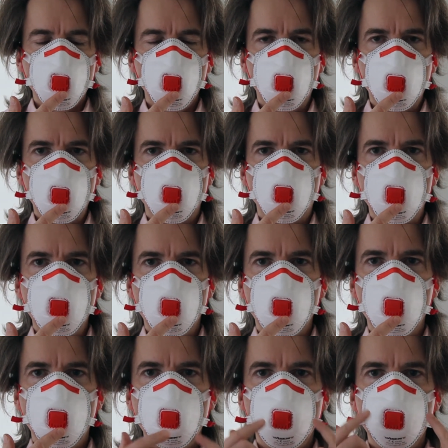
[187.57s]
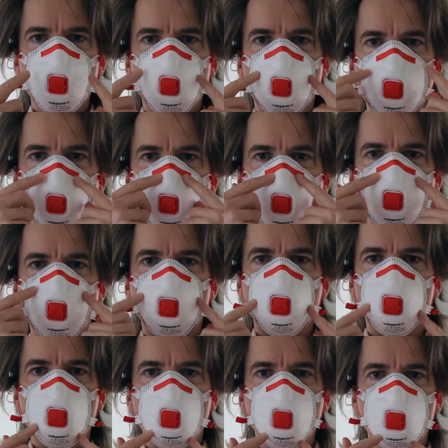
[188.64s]
When I breathe in, it goes
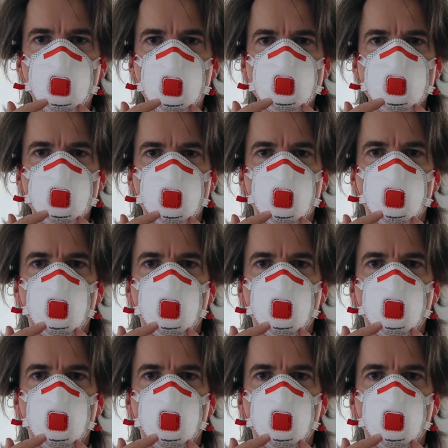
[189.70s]
through the mask,